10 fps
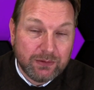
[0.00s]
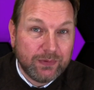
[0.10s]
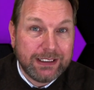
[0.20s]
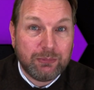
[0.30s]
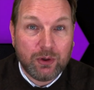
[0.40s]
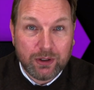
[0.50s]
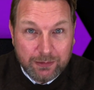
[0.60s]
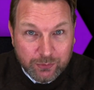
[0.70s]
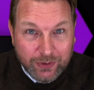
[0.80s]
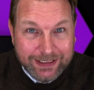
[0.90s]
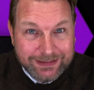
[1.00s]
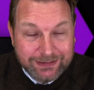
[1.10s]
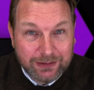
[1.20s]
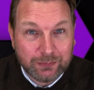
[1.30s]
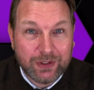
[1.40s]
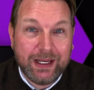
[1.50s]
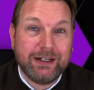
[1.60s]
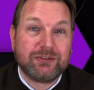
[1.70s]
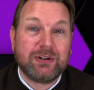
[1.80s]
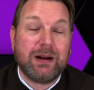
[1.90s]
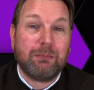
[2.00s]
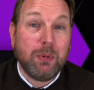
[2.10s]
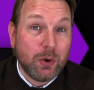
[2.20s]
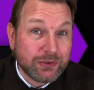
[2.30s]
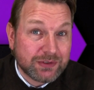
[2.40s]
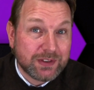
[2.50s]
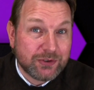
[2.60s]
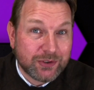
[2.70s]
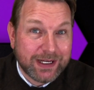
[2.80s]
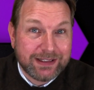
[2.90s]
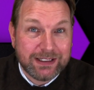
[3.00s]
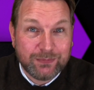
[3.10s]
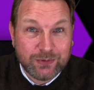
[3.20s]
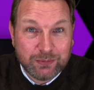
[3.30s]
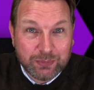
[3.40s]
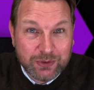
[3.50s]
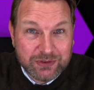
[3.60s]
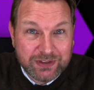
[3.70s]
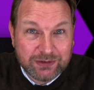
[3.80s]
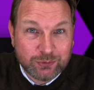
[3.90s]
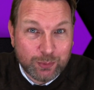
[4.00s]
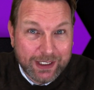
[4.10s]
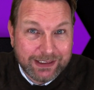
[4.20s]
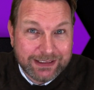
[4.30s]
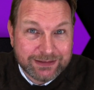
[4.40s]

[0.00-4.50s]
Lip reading: the available upgrades, some extra bonuses that you get if you purchase this through my link.